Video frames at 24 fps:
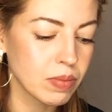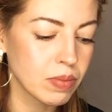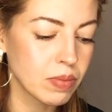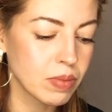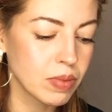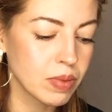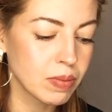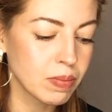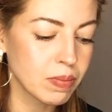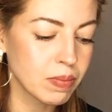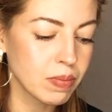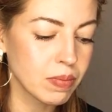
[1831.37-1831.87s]

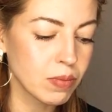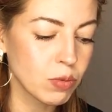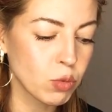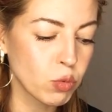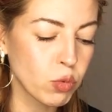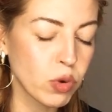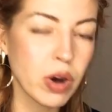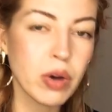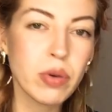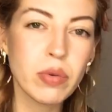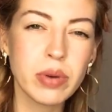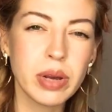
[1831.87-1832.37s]
mm,
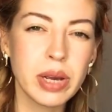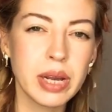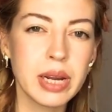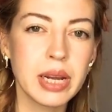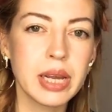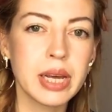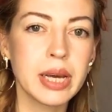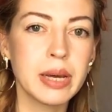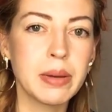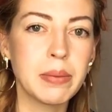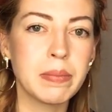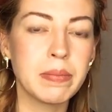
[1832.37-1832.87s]
what
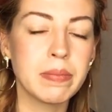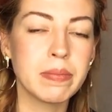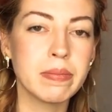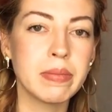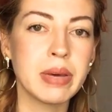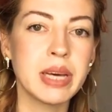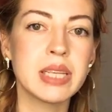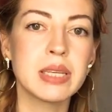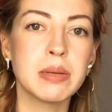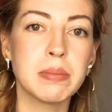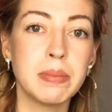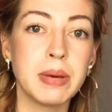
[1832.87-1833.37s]
really
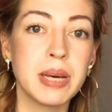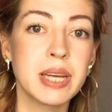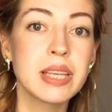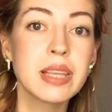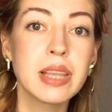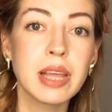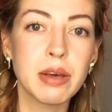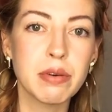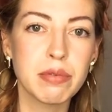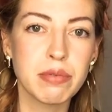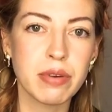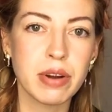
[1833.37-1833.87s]
made a
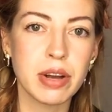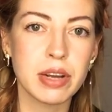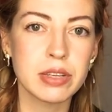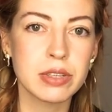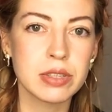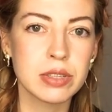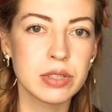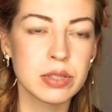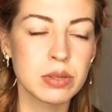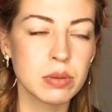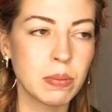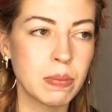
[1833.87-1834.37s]
big
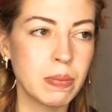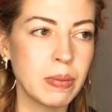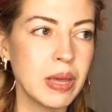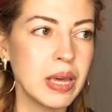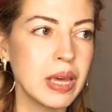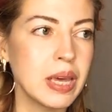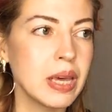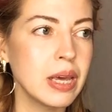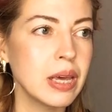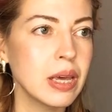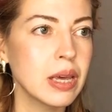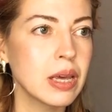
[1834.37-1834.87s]
difference to
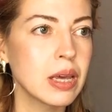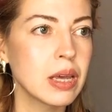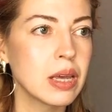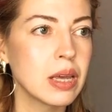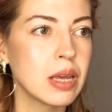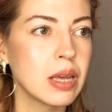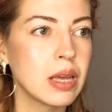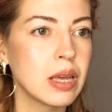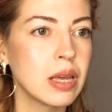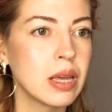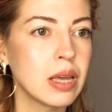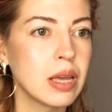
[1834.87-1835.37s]
me
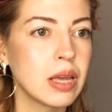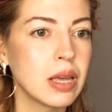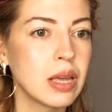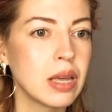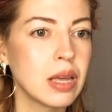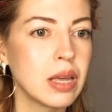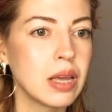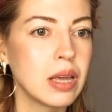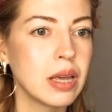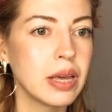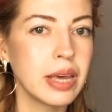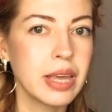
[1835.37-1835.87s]

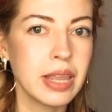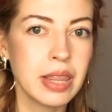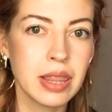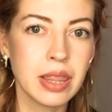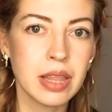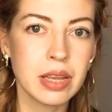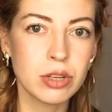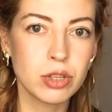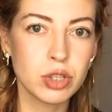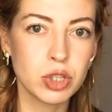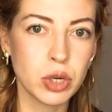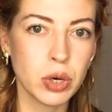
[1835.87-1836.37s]
in
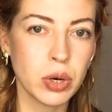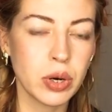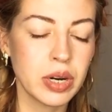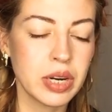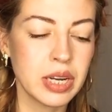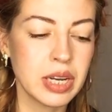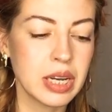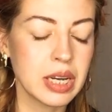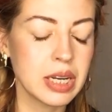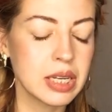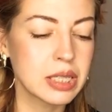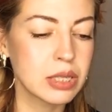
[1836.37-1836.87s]
the
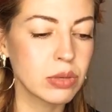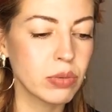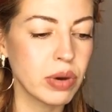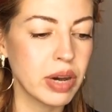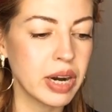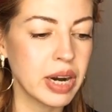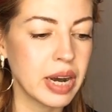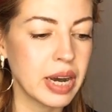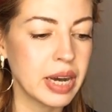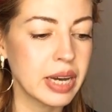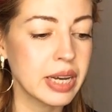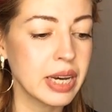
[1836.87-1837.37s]
journey is
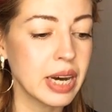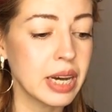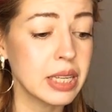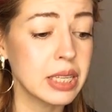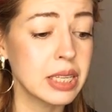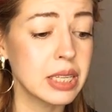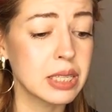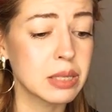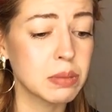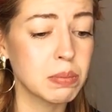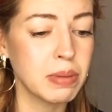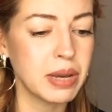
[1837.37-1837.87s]
when I
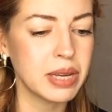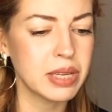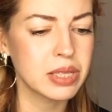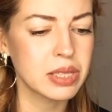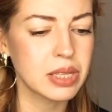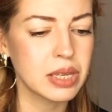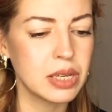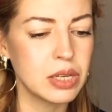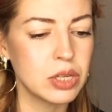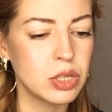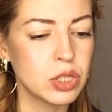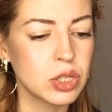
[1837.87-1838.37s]
got this
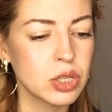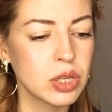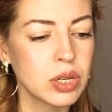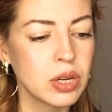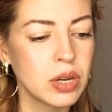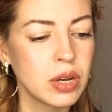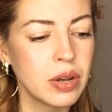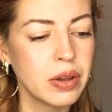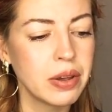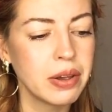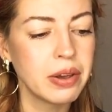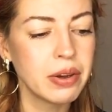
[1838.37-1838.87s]
message
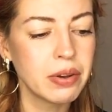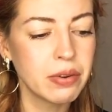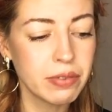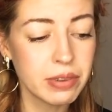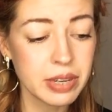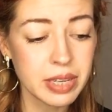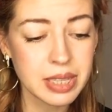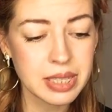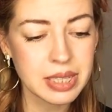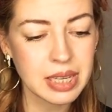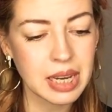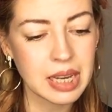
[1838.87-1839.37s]

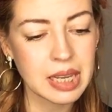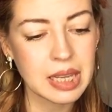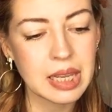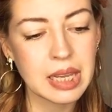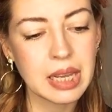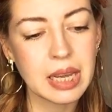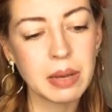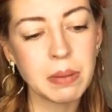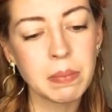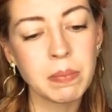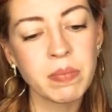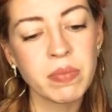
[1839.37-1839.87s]

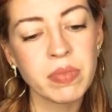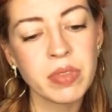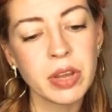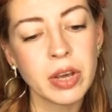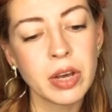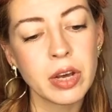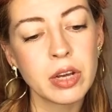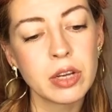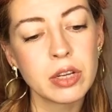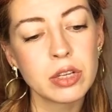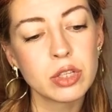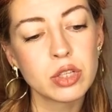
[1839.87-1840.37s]
recently
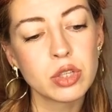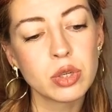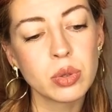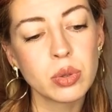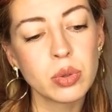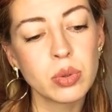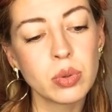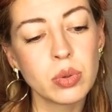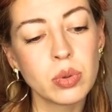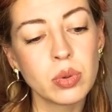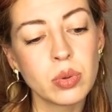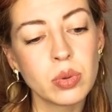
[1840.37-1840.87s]

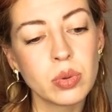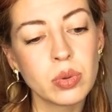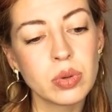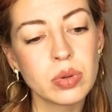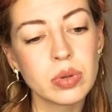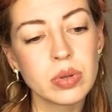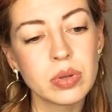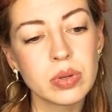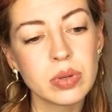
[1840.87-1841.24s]
to